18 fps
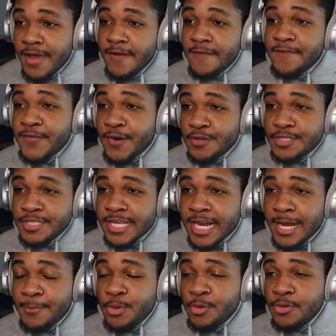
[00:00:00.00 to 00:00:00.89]
First
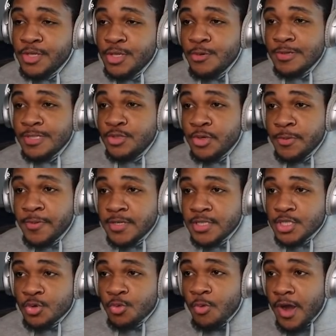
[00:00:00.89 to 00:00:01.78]
setup you can do is you can put
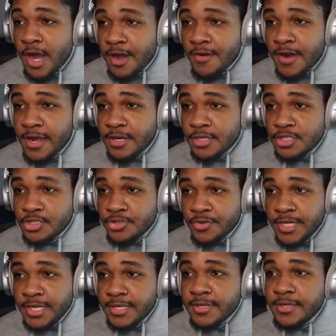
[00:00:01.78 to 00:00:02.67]
square on a
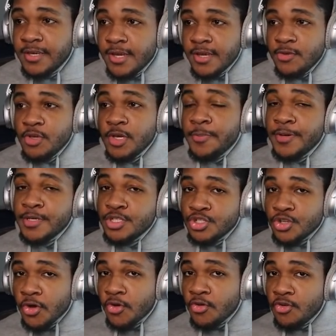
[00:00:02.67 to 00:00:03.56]
streak. You can put
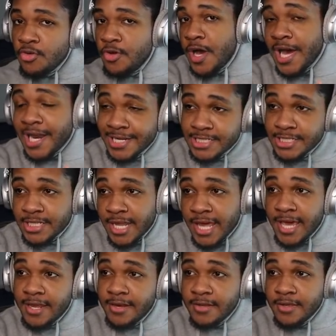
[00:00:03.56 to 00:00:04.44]
circle on a
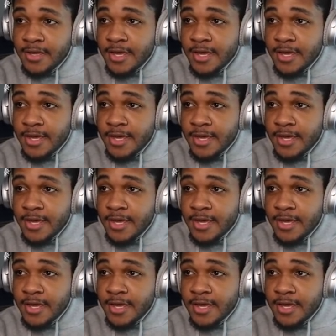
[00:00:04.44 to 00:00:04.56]
slant.